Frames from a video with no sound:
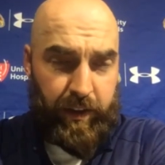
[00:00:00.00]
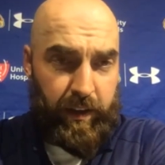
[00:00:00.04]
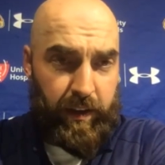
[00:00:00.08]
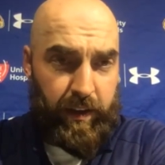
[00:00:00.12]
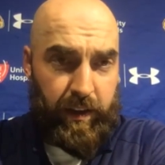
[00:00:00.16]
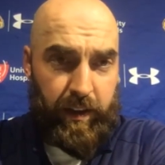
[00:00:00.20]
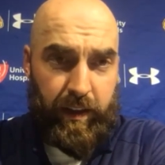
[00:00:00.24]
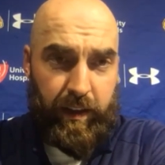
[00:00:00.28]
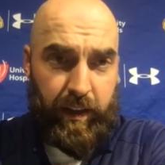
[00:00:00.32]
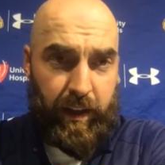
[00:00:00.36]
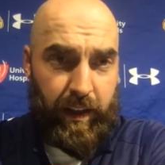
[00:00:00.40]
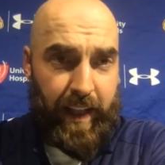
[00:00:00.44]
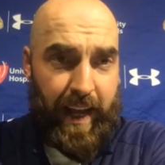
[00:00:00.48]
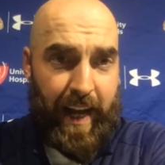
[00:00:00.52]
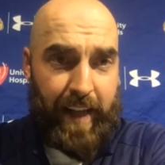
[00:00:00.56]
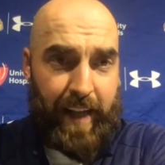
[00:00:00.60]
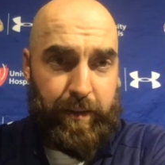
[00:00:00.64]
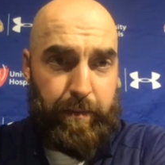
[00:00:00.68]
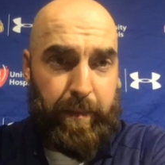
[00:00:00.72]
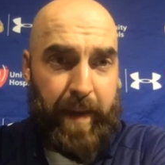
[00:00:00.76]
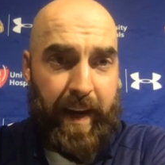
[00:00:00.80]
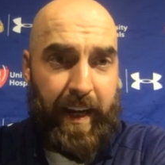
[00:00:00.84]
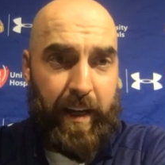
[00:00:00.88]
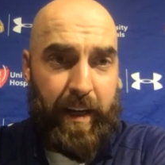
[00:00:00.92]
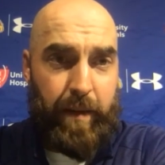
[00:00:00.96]
and a
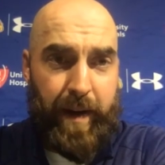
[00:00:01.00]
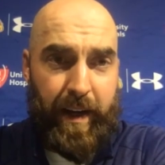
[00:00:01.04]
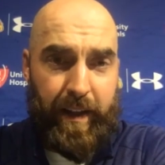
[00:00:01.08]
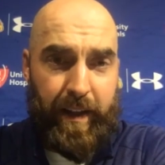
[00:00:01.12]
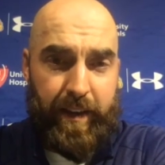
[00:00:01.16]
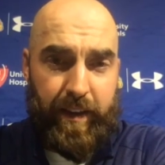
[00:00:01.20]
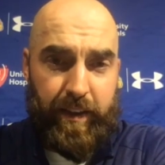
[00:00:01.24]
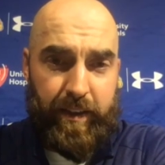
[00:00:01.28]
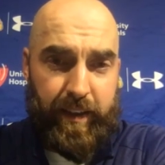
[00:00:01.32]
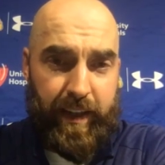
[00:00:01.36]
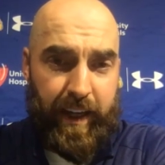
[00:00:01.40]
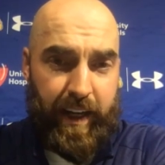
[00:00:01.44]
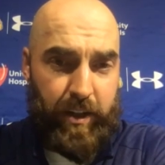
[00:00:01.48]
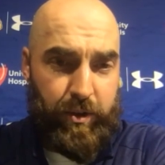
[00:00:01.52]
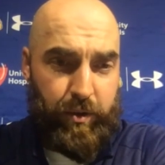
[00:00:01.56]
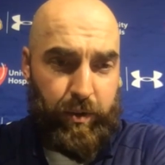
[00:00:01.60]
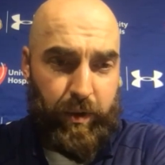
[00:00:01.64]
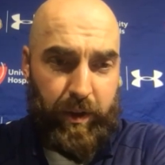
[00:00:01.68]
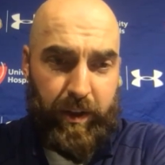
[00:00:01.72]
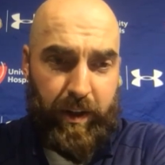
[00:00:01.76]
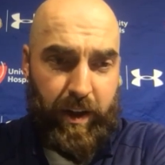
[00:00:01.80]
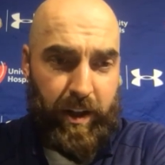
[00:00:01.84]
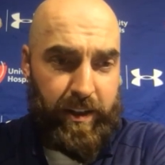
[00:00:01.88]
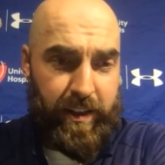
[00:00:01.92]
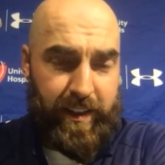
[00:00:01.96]
lot's made about the schedule
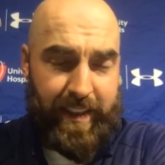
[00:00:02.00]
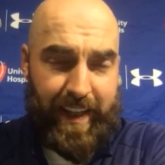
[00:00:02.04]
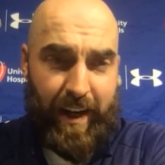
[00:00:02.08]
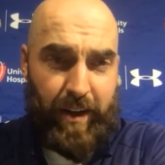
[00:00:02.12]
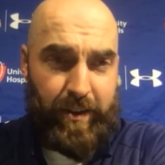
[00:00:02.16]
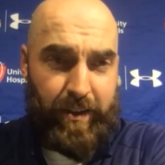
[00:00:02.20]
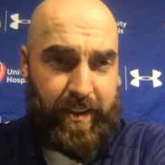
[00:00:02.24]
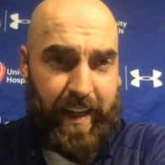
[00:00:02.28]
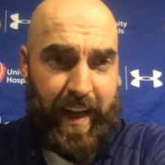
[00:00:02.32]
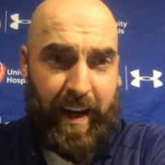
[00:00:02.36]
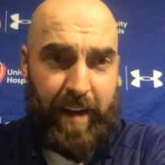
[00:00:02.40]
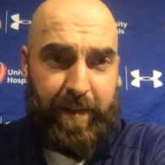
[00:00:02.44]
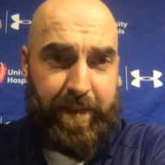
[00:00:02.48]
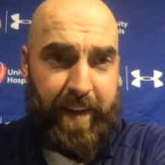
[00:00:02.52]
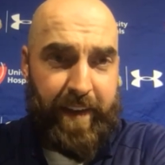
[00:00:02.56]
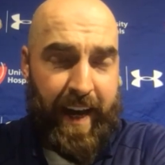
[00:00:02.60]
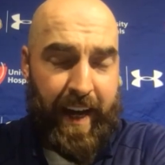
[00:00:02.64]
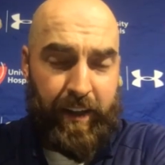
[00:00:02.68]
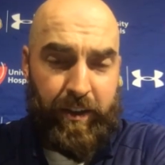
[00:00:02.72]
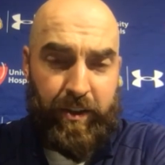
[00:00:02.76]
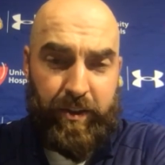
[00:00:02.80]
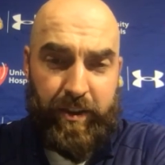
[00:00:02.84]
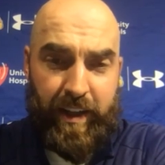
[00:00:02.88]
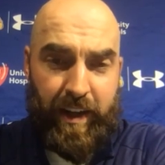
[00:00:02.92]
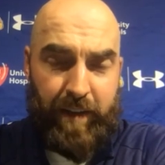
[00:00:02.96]
and all these outside
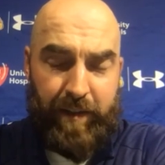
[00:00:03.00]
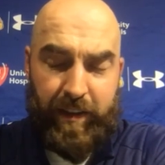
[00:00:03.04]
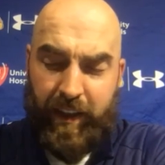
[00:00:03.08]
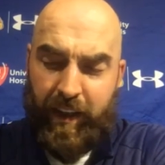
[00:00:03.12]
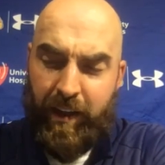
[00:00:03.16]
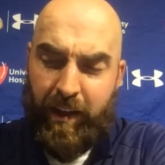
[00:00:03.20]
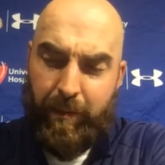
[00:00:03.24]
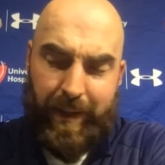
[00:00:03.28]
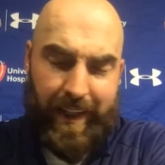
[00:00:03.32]
factors and everything.